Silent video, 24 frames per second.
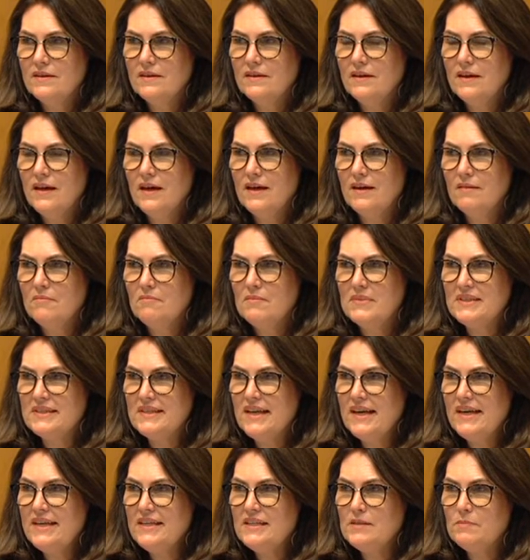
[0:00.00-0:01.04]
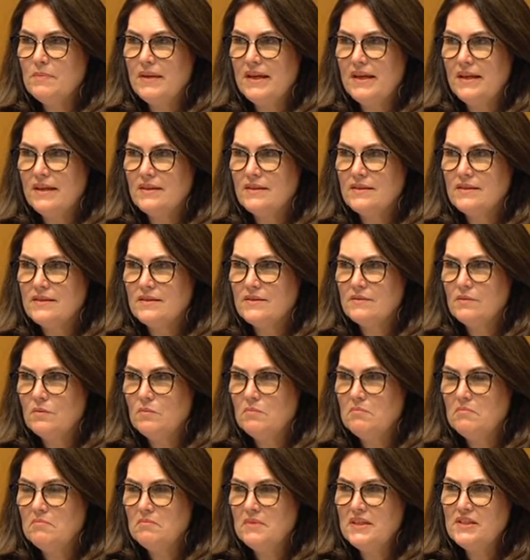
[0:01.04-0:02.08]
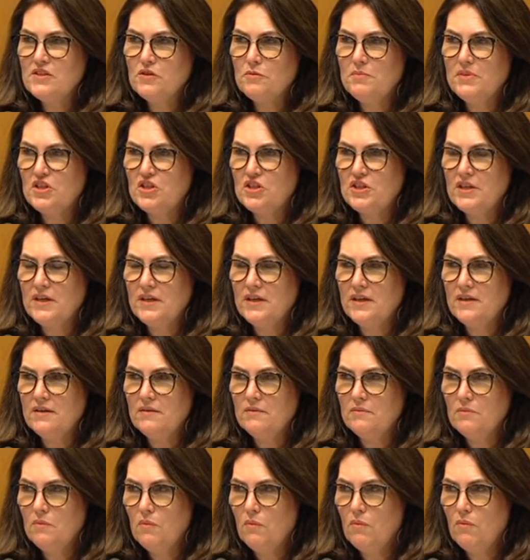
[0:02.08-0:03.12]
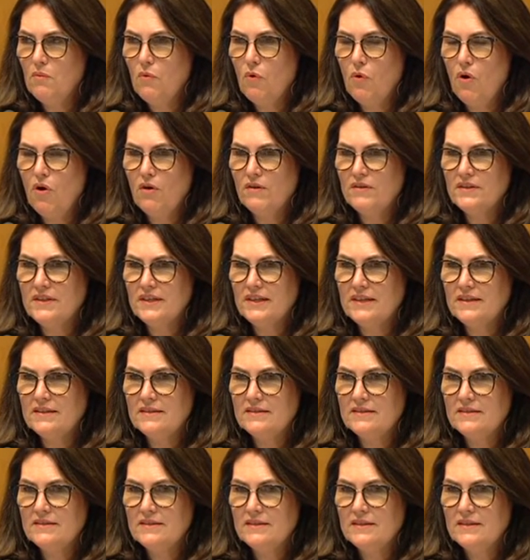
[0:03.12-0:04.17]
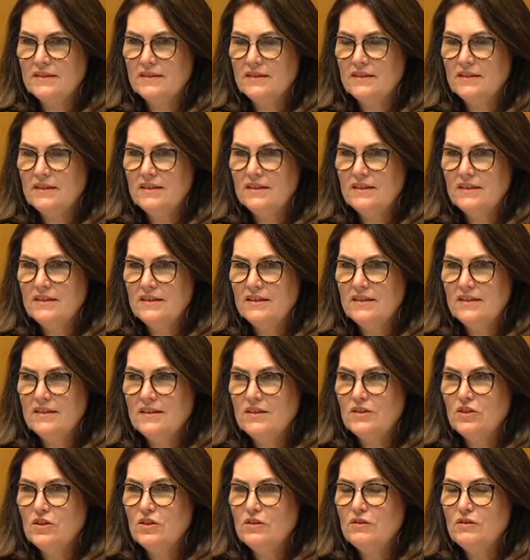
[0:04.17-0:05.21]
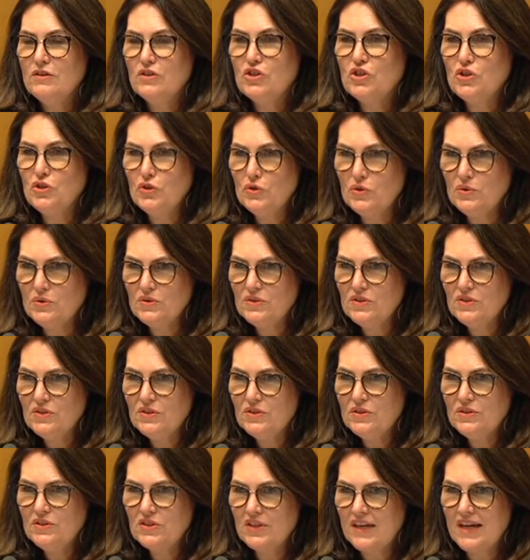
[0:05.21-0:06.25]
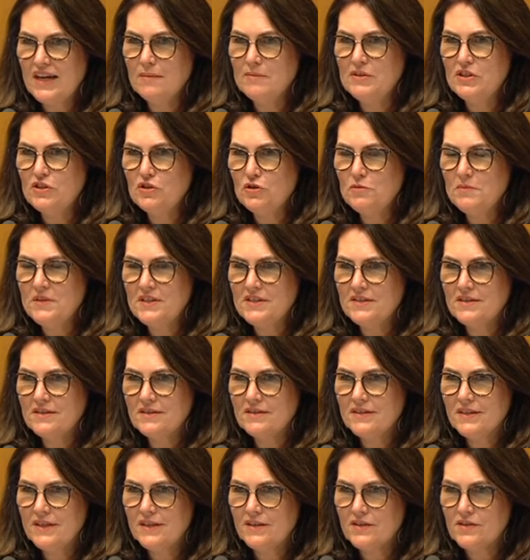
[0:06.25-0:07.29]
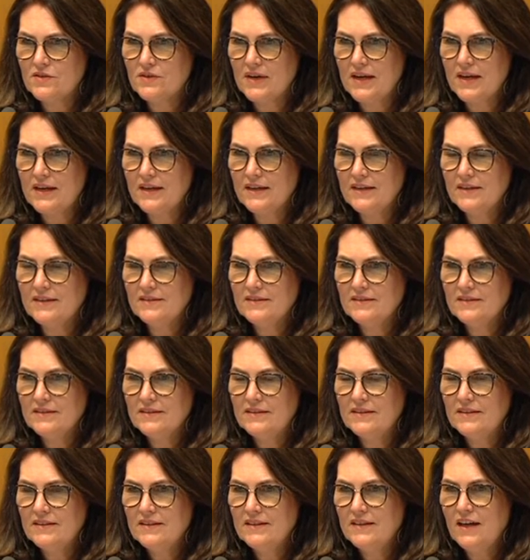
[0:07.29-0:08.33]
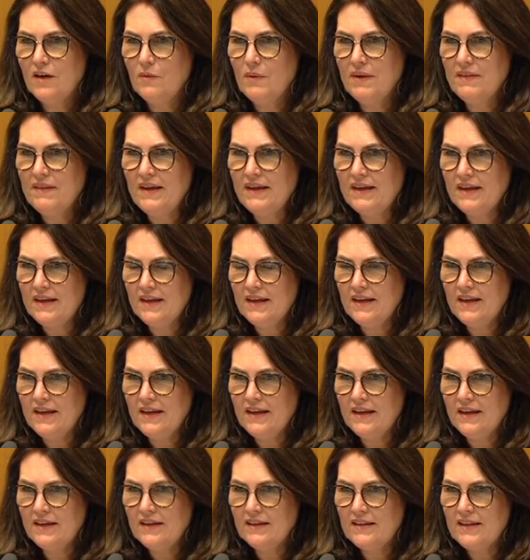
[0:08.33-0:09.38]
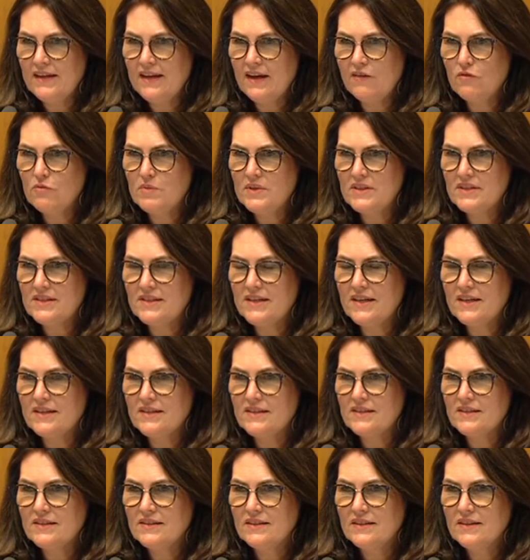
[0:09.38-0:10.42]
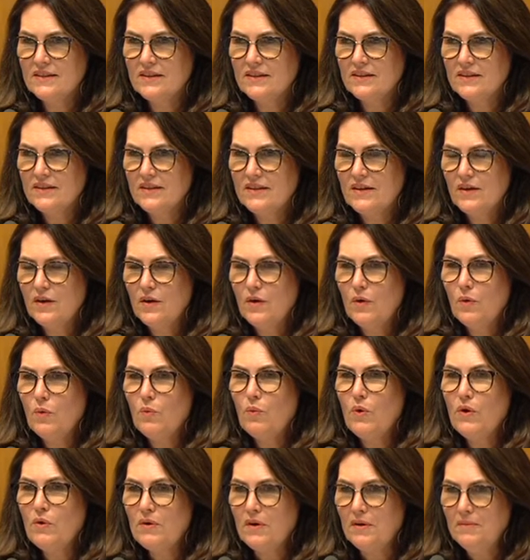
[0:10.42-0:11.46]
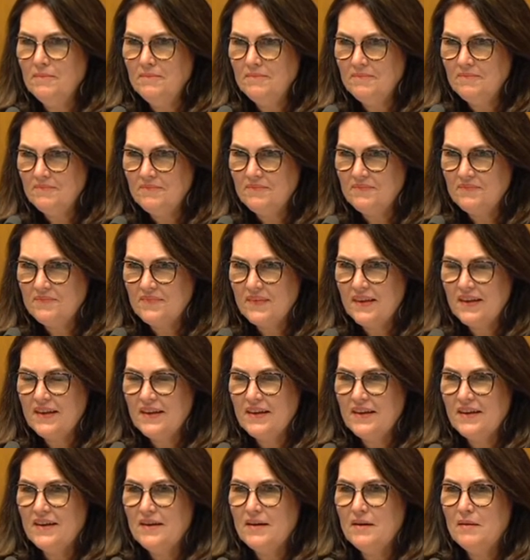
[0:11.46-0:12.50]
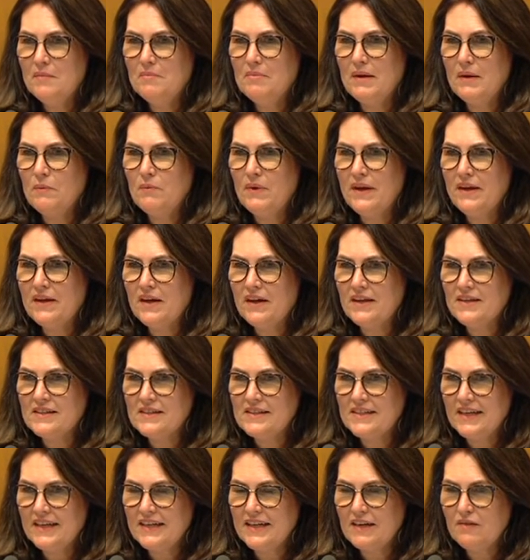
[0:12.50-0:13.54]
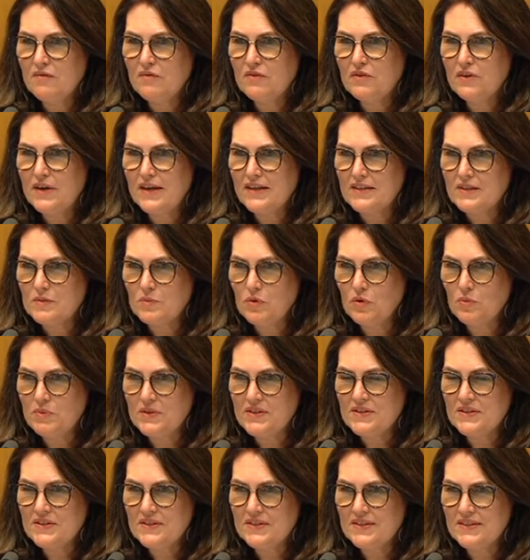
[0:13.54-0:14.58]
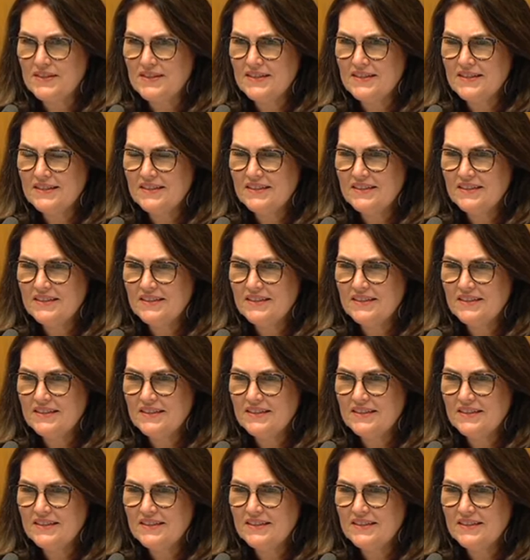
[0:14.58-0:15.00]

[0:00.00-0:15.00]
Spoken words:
Mercedes-Benz, Mitsubishi or Honda choose to come and do business in Australia. And when they get here, the government says, welcome, but we're going to stand up for our small businesses.